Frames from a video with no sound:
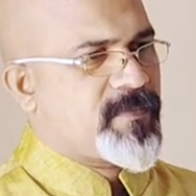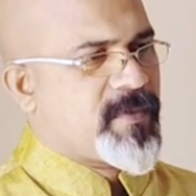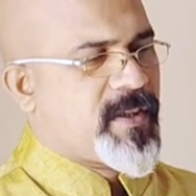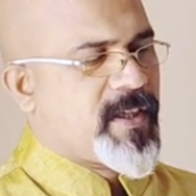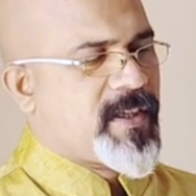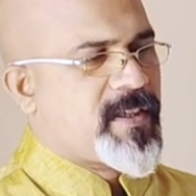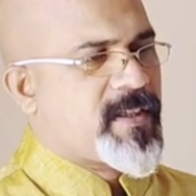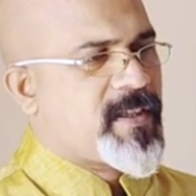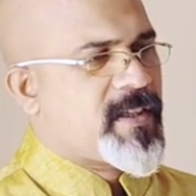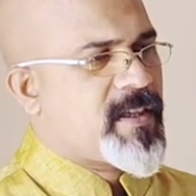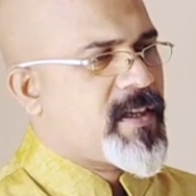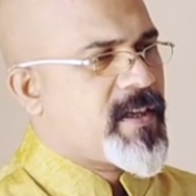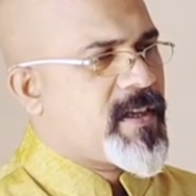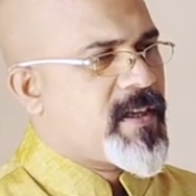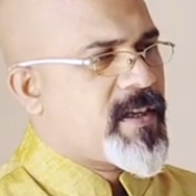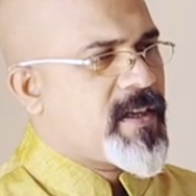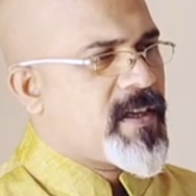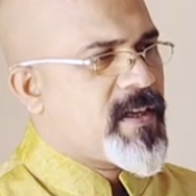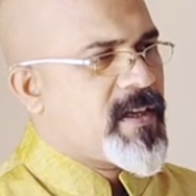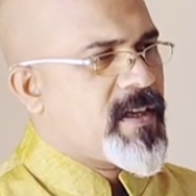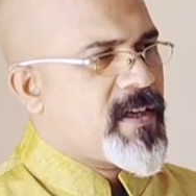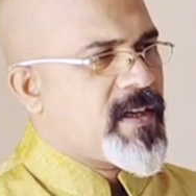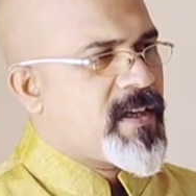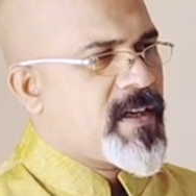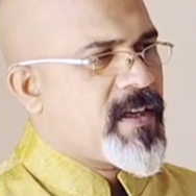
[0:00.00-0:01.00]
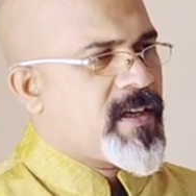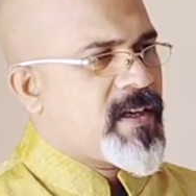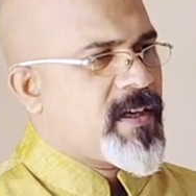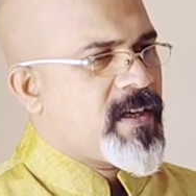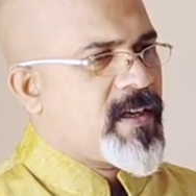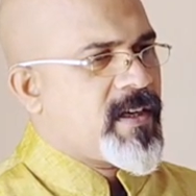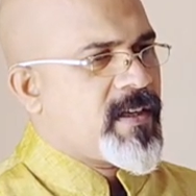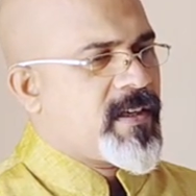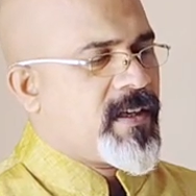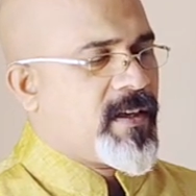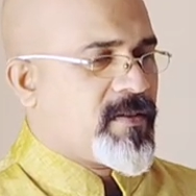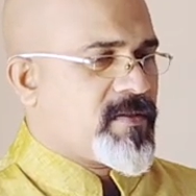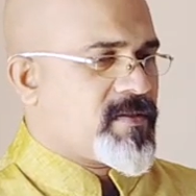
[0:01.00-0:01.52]
Right?
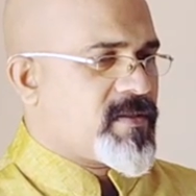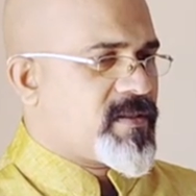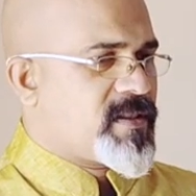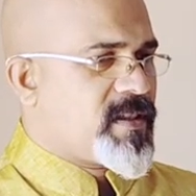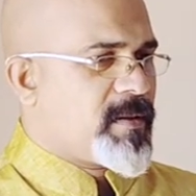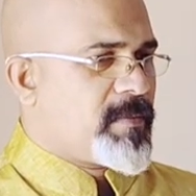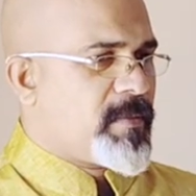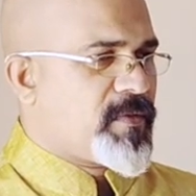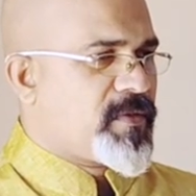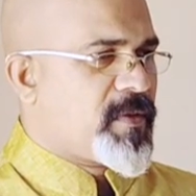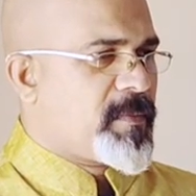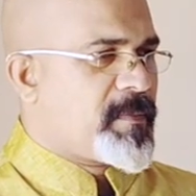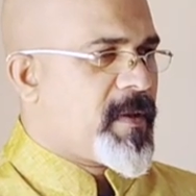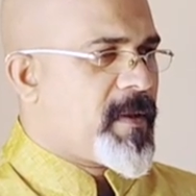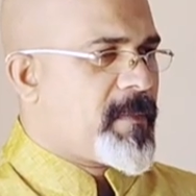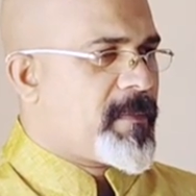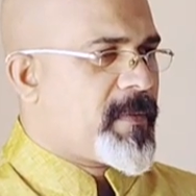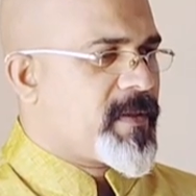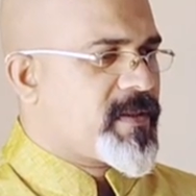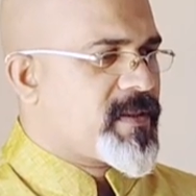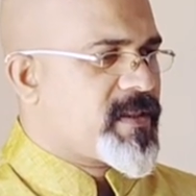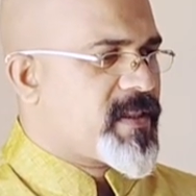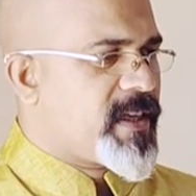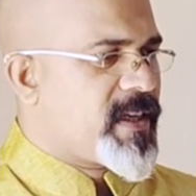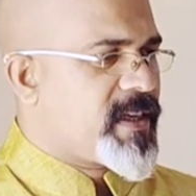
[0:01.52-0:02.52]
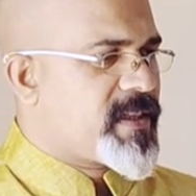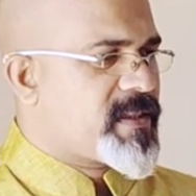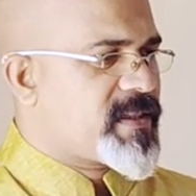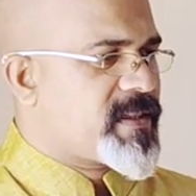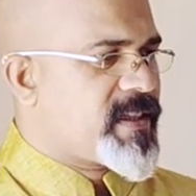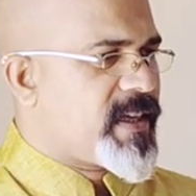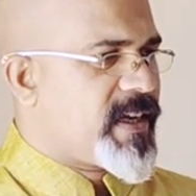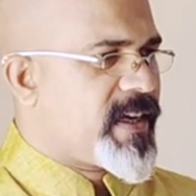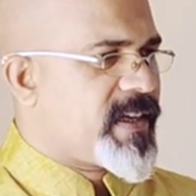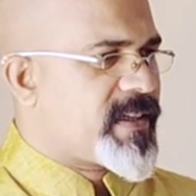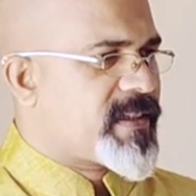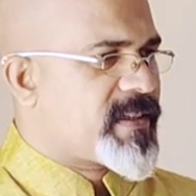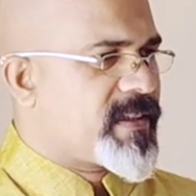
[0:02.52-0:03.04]
Now, some of the people says
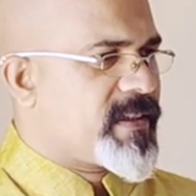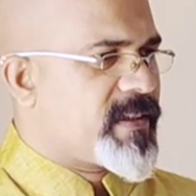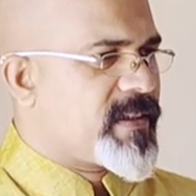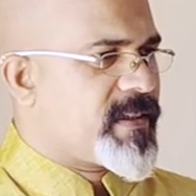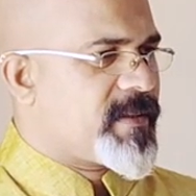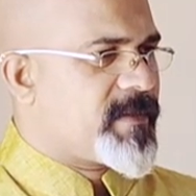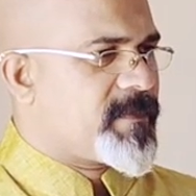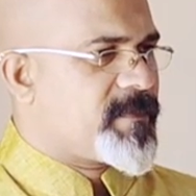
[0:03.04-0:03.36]
that